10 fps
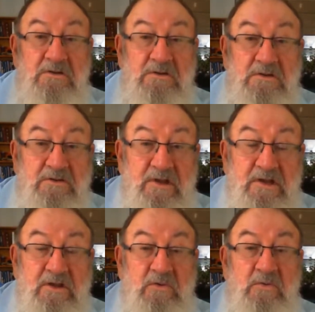Thank
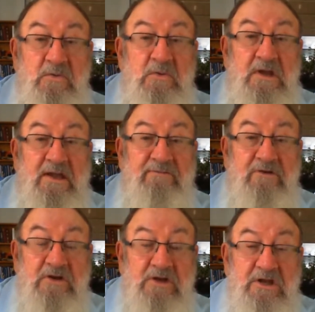you. Have a
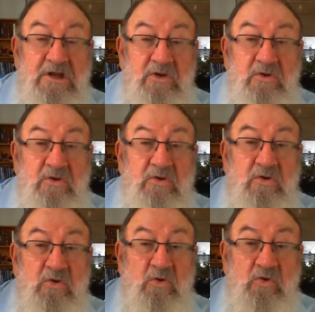continued
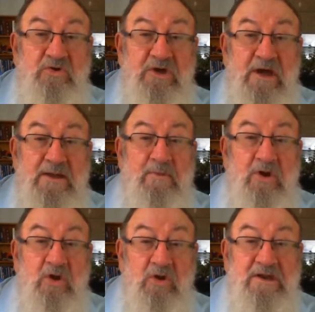good time on
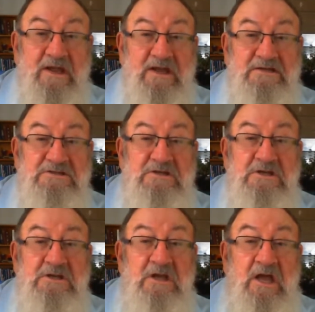holidays
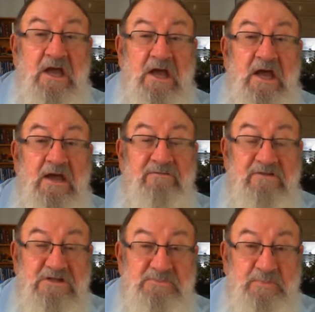over
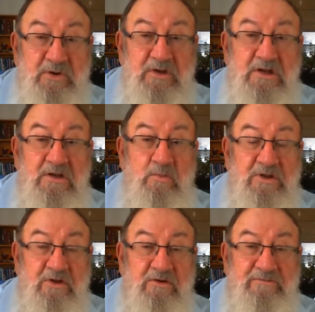this period
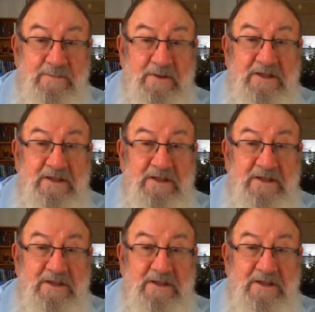with your family.